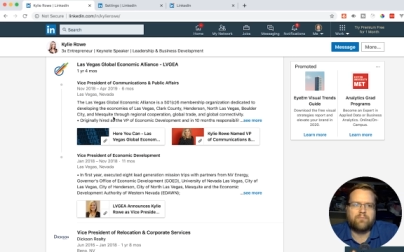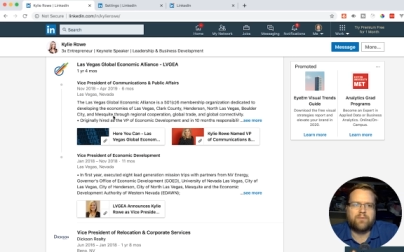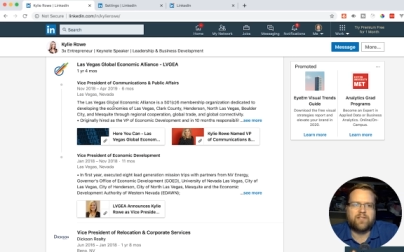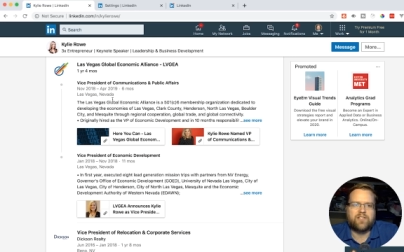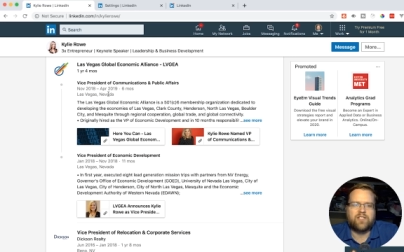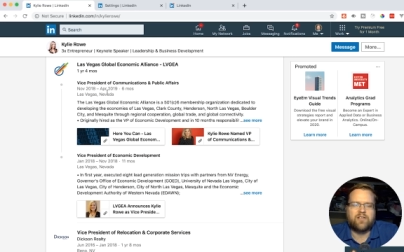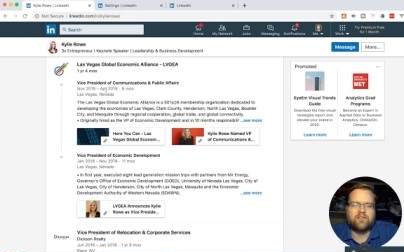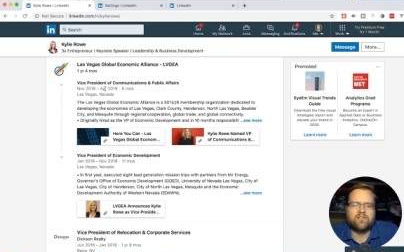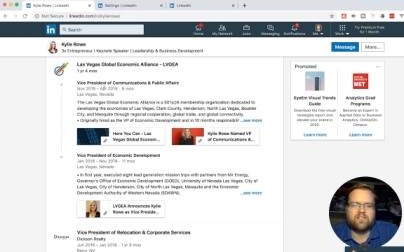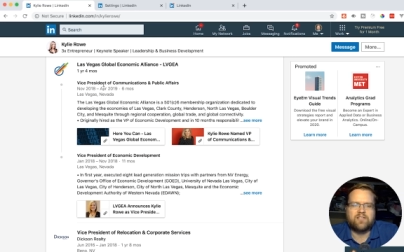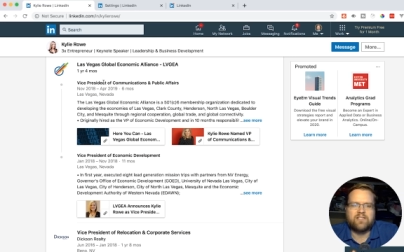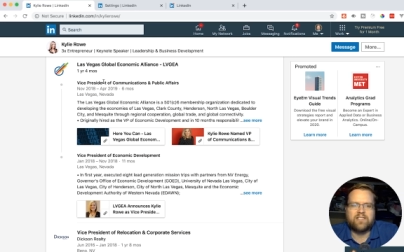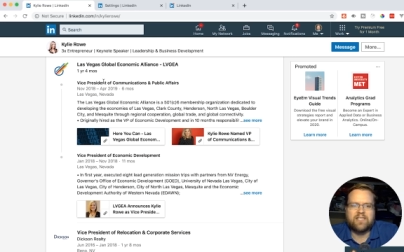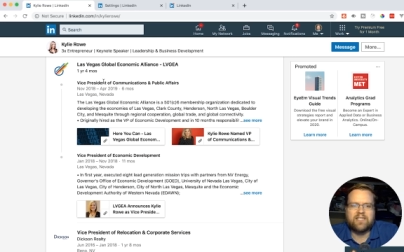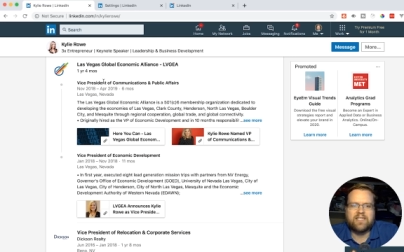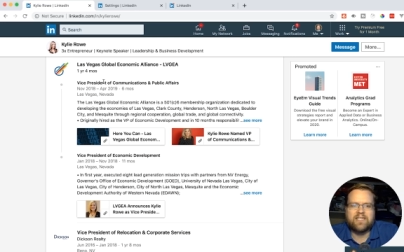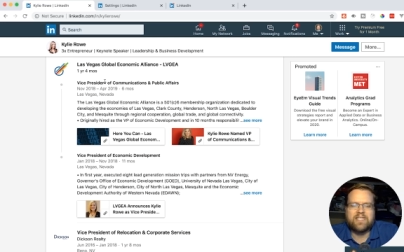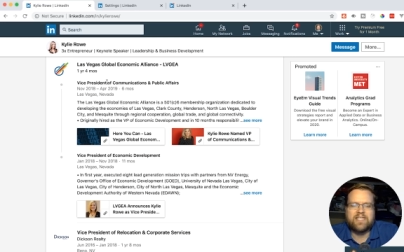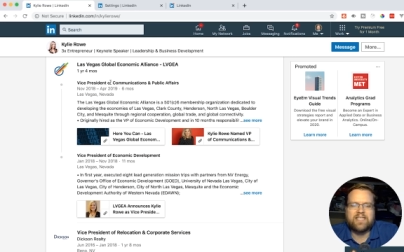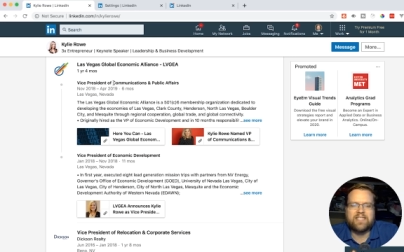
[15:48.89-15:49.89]
but she also
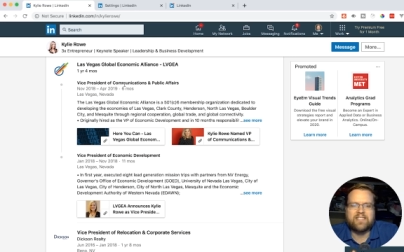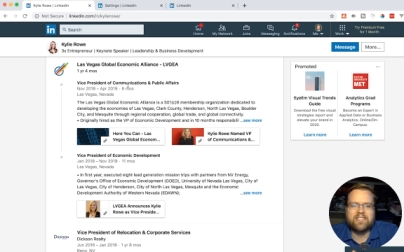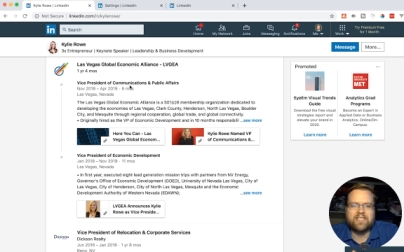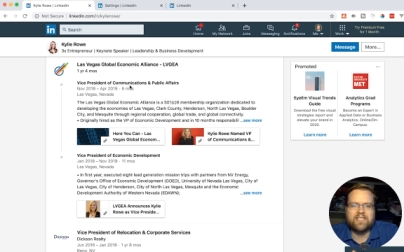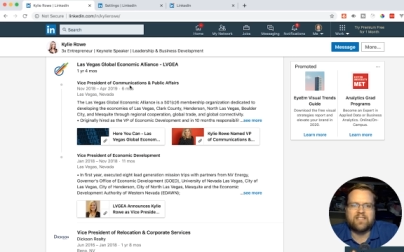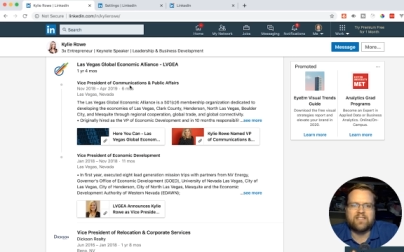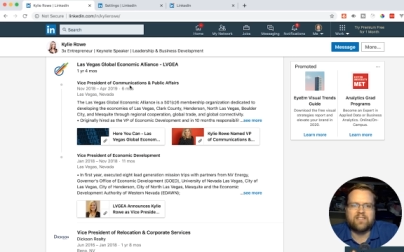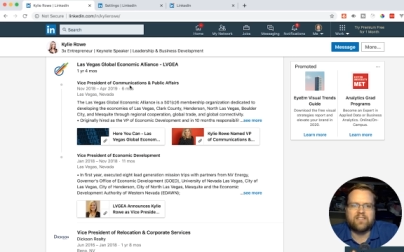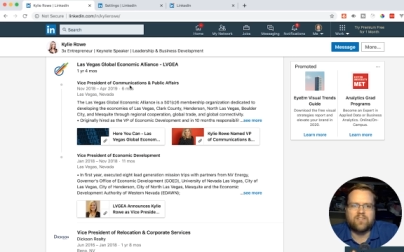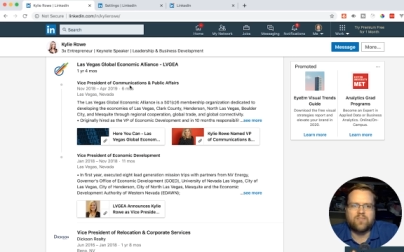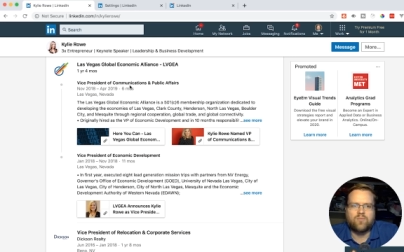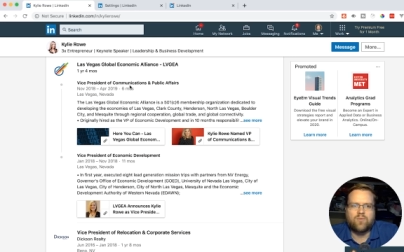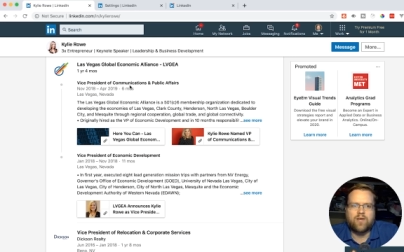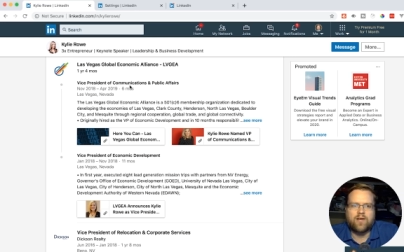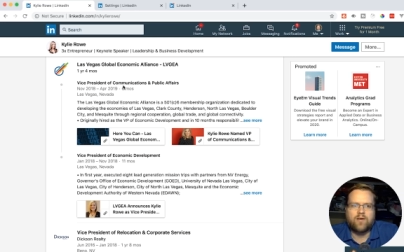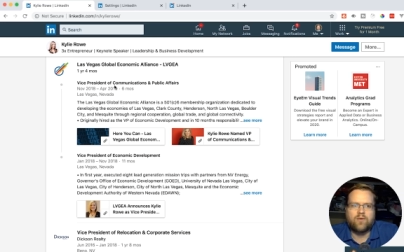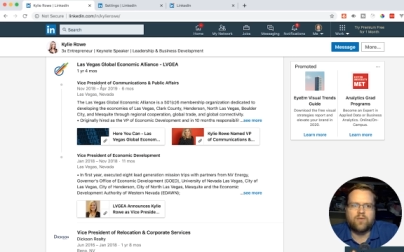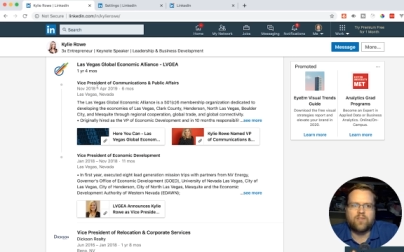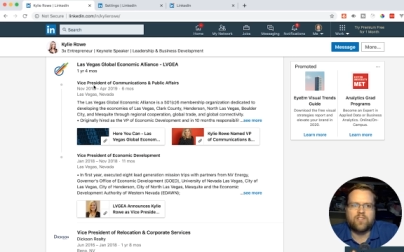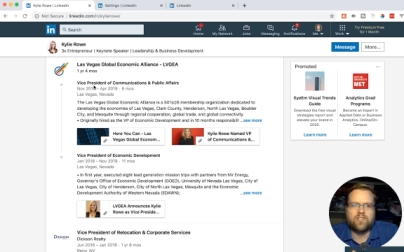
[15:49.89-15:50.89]
did these things as
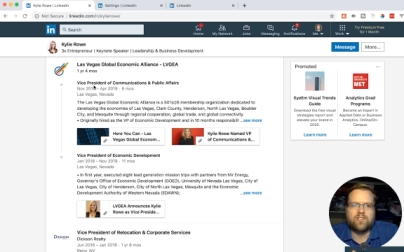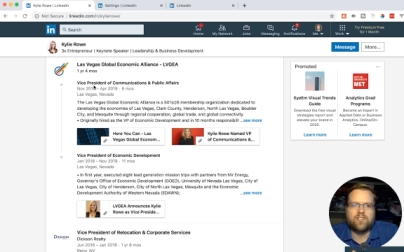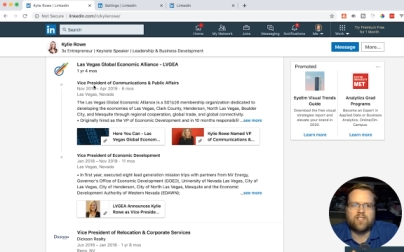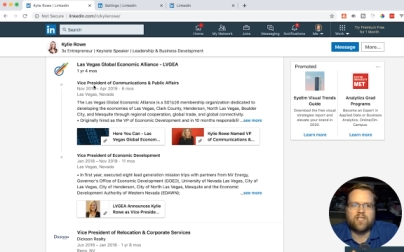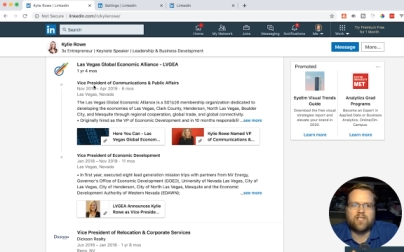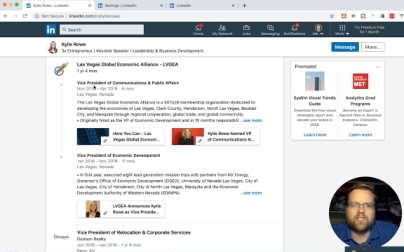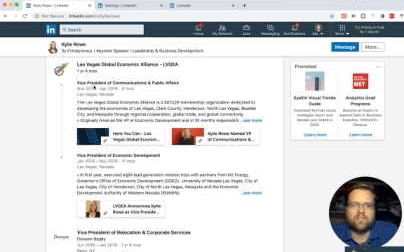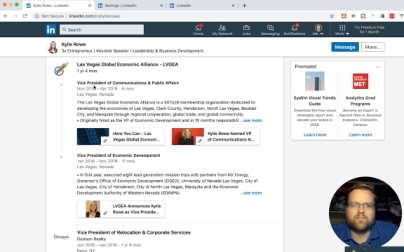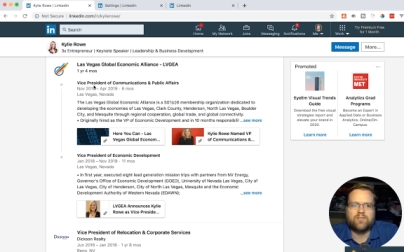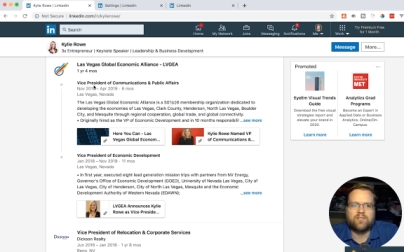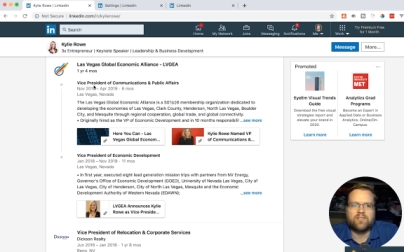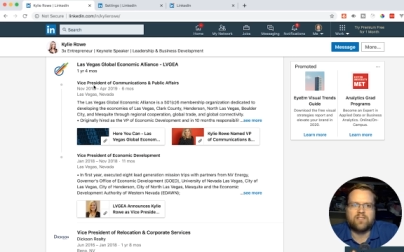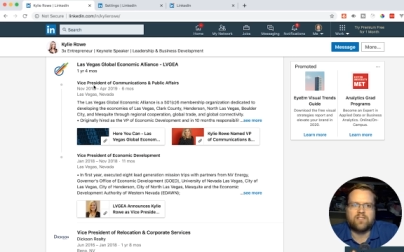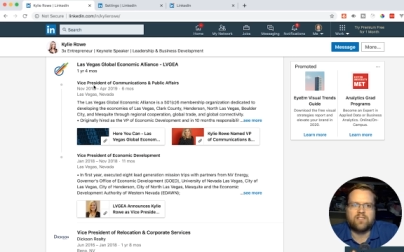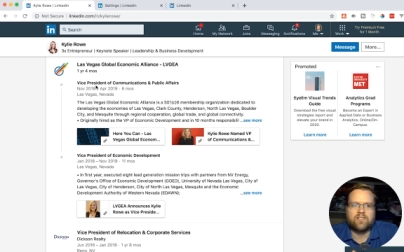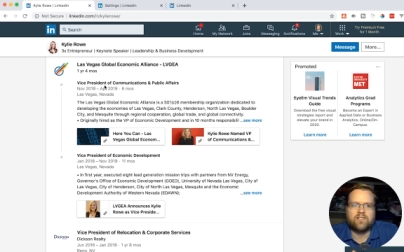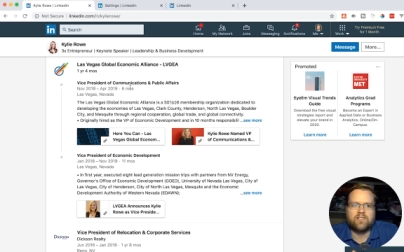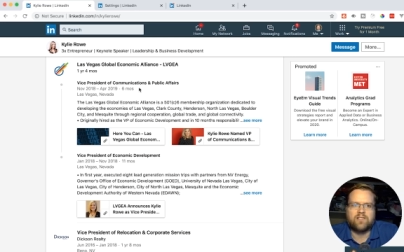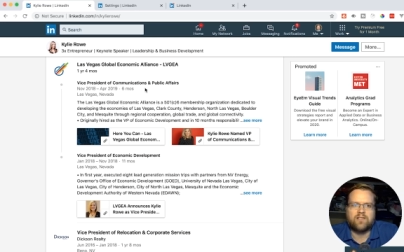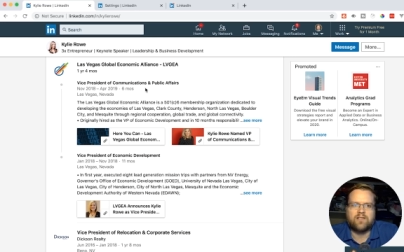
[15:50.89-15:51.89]
well when she changed
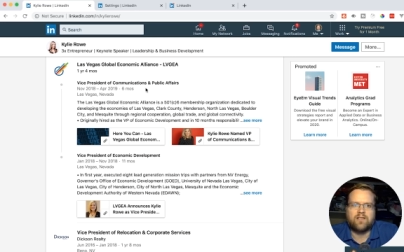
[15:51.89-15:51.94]
position to the